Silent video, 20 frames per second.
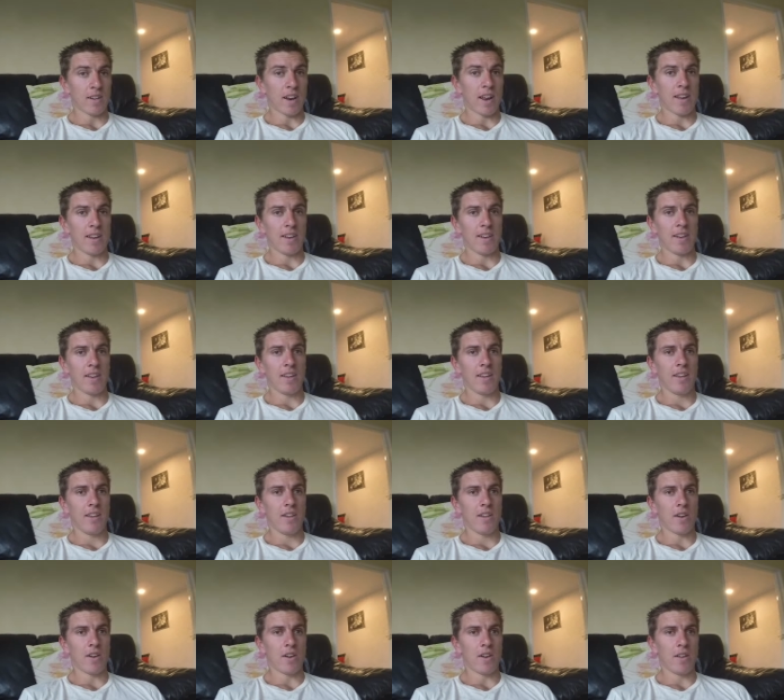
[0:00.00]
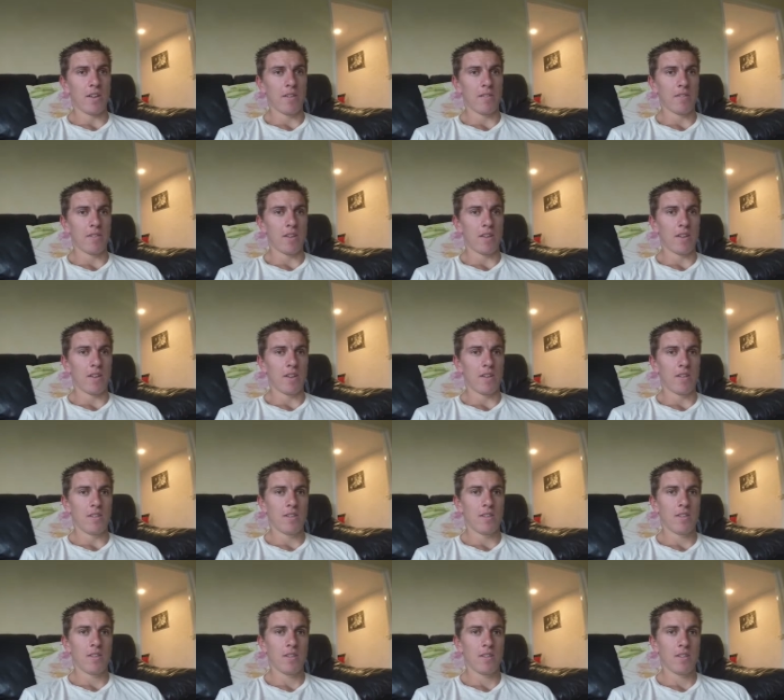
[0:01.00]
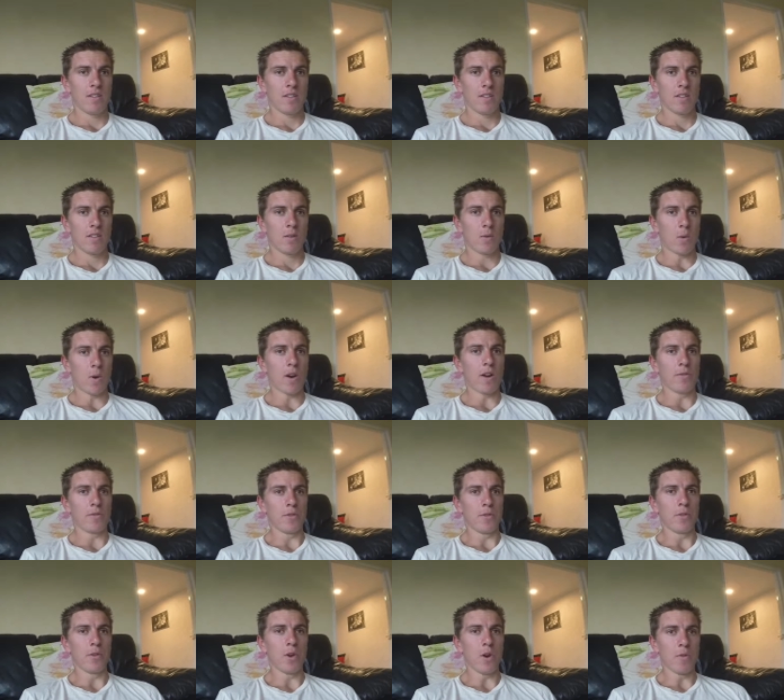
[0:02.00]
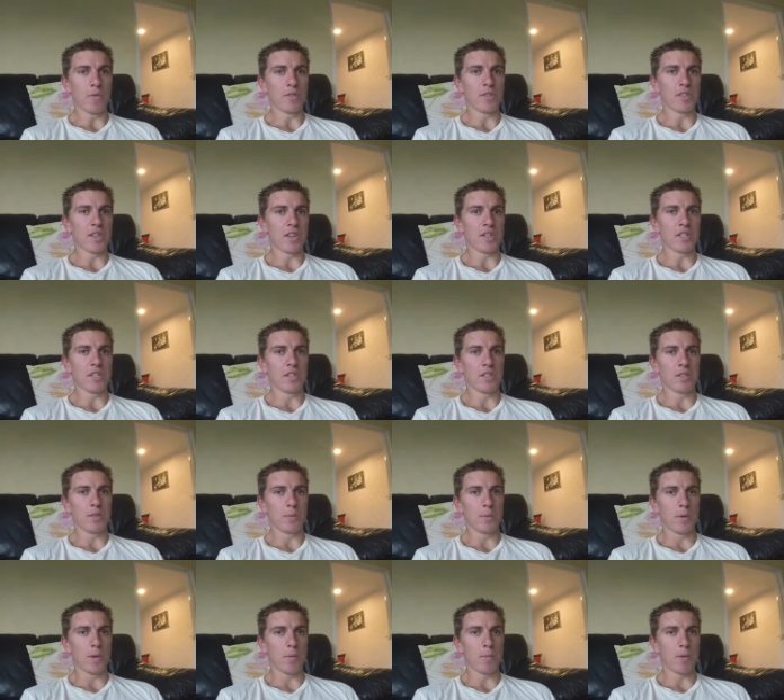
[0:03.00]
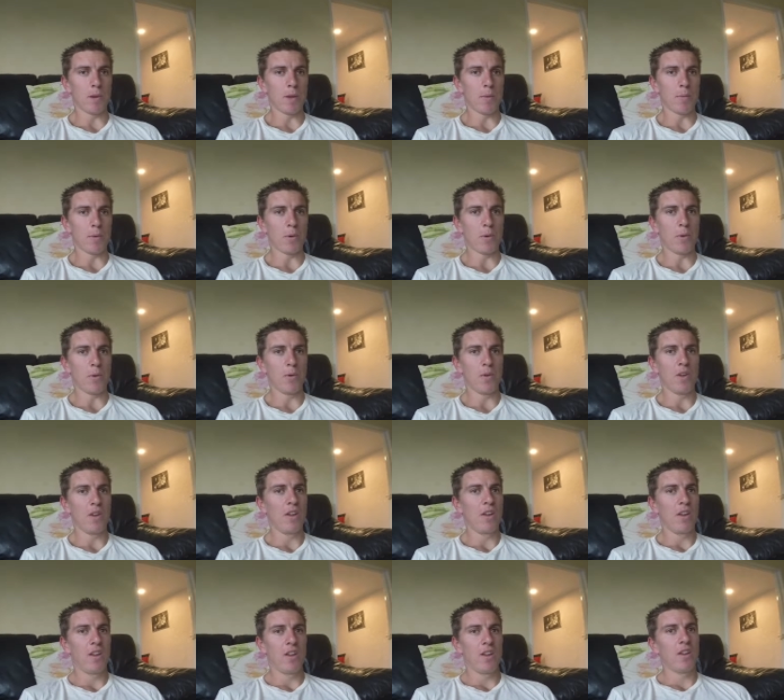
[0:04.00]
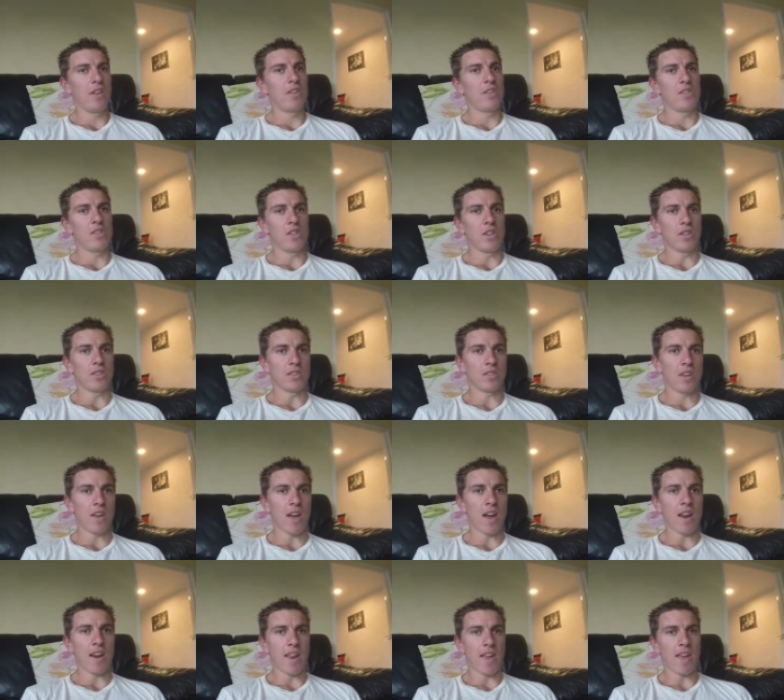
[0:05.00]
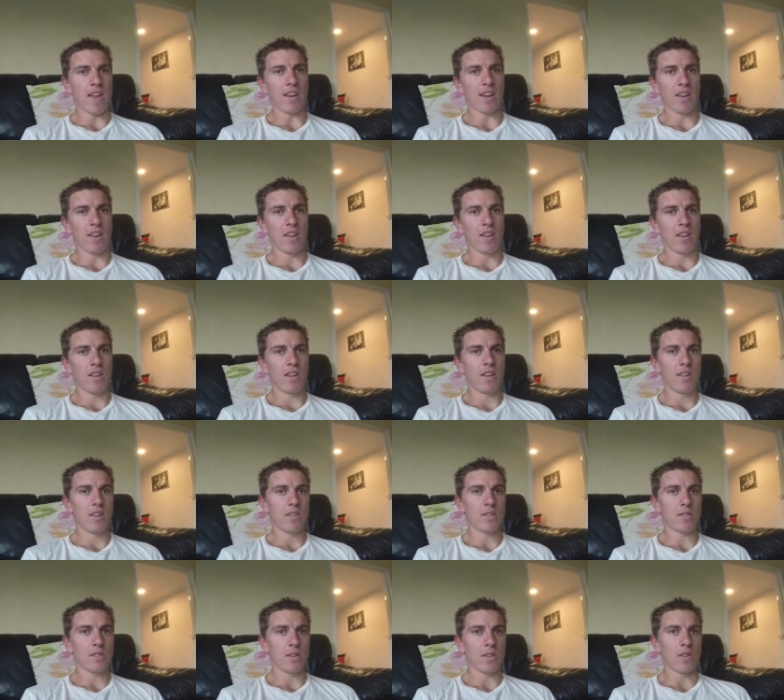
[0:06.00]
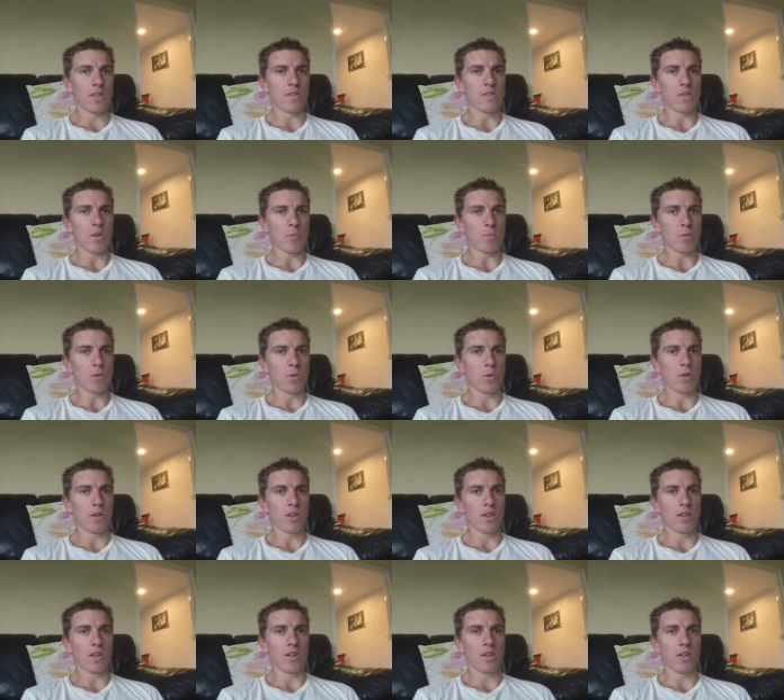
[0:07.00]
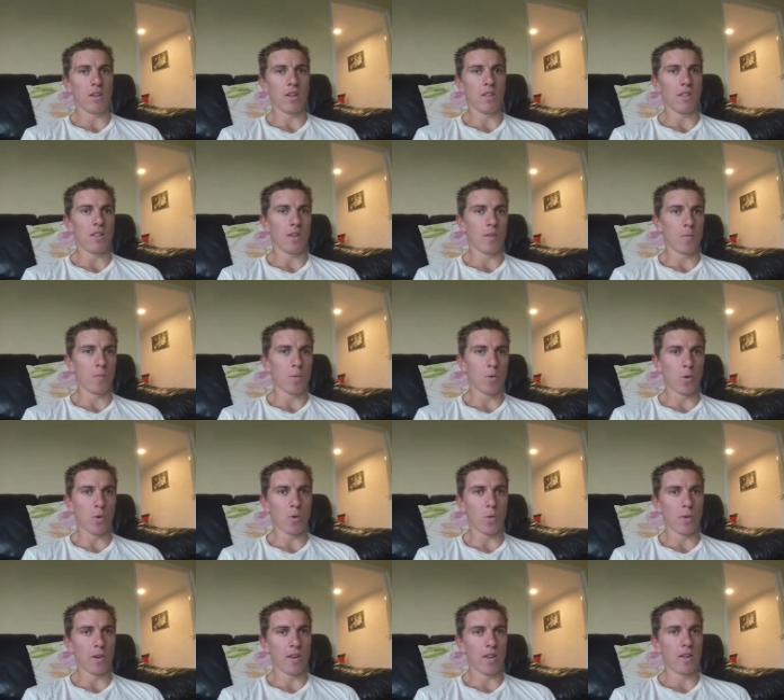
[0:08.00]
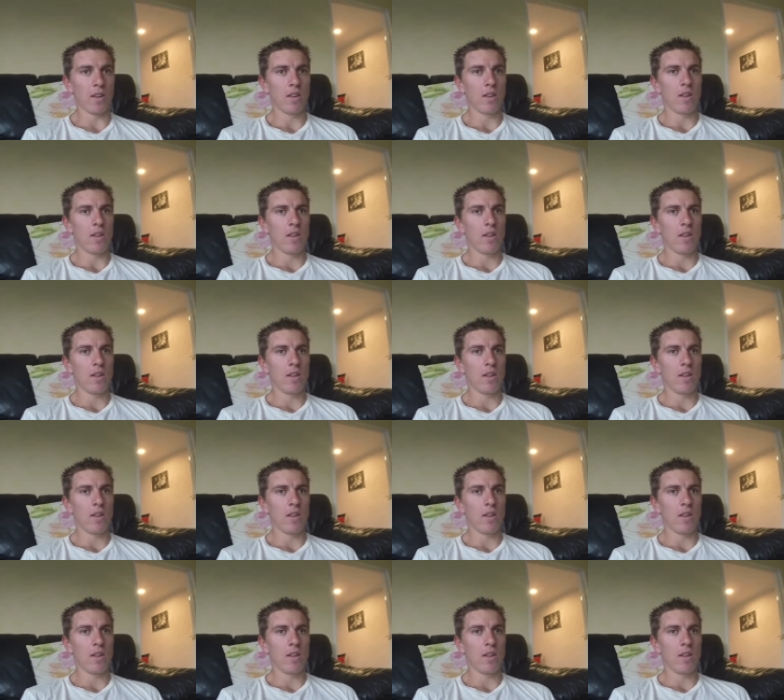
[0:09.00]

lately I have had quite a few conversations where people just can't hack it, so they stop talking and then walk away.